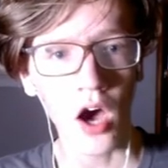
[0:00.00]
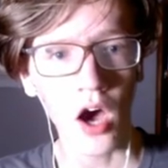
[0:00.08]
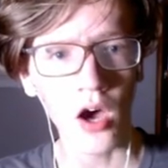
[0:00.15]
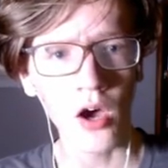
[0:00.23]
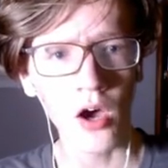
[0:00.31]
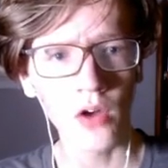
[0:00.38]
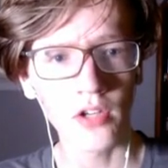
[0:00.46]

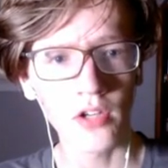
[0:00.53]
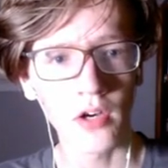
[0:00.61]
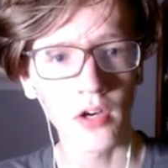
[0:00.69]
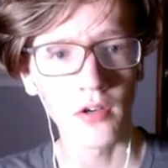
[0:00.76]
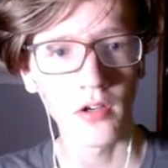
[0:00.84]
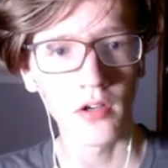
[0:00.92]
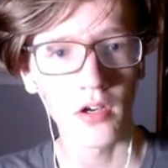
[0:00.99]
Oh no.
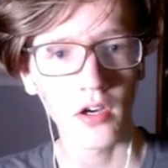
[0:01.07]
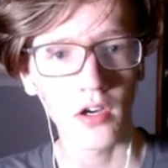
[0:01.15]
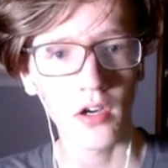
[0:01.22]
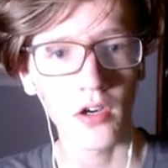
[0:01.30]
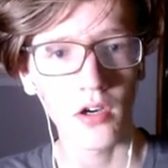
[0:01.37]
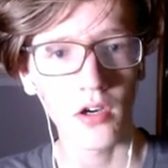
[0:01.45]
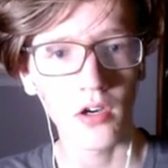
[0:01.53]

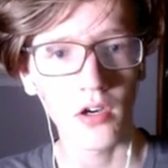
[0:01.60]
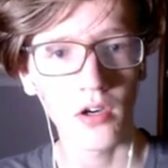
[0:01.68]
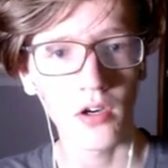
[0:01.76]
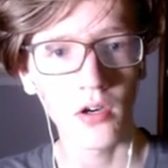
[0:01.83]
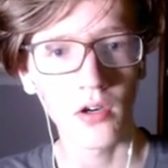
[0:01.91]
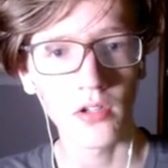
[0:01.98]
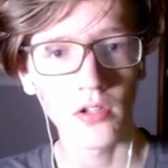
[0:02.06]

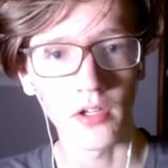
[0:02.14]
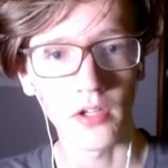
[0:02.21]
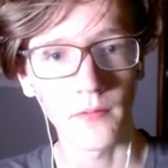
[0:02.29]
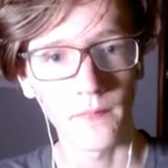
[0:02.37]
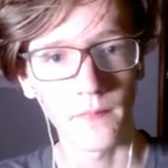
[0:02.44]
Oh no.